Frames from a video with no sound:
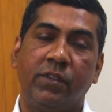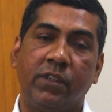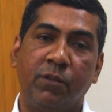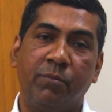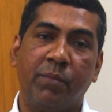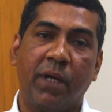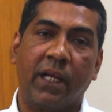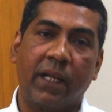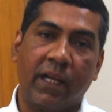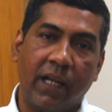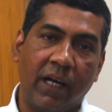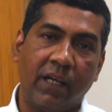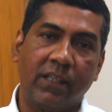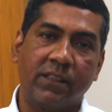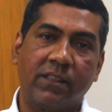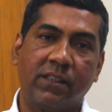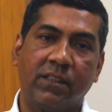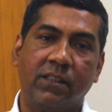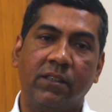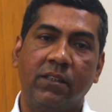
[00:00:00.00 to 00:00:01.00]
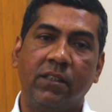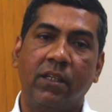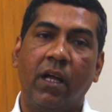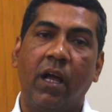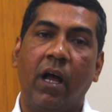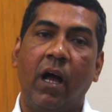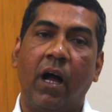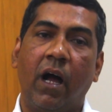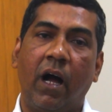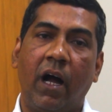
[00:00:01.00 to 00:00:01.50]
in my class,
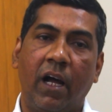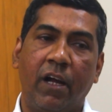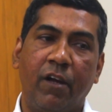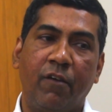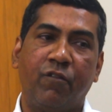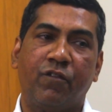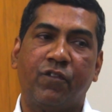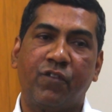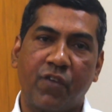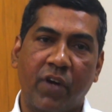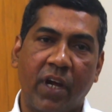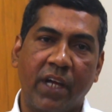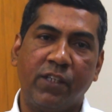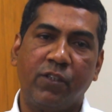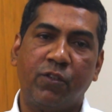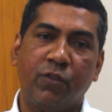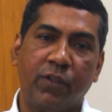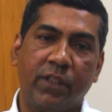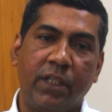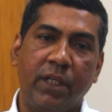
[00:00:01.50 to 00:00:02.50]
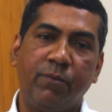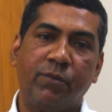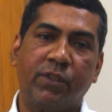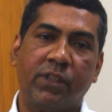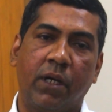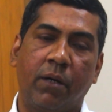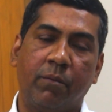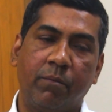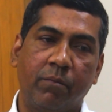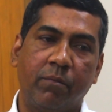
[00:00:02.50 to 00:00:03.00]
I've tried to give
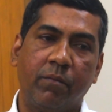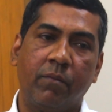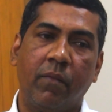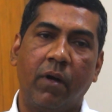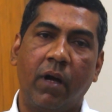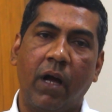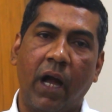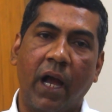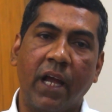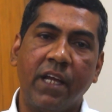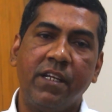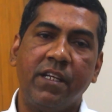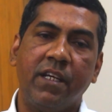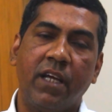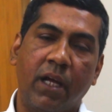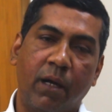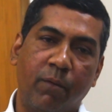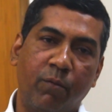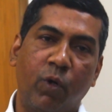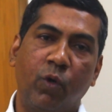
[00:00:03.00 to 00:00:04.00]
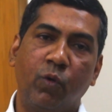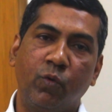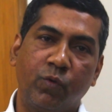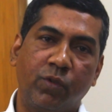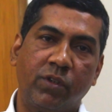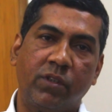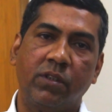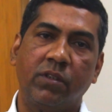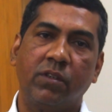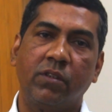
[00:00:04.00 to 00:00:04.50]
some idea
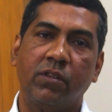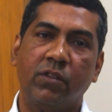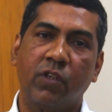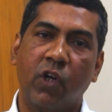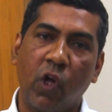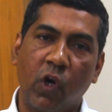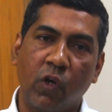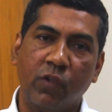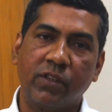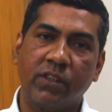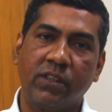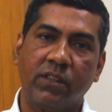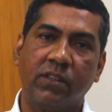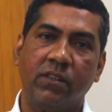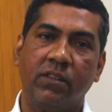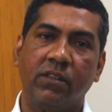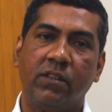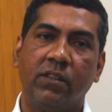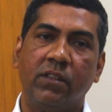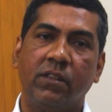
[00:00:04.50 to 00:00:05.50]
about clause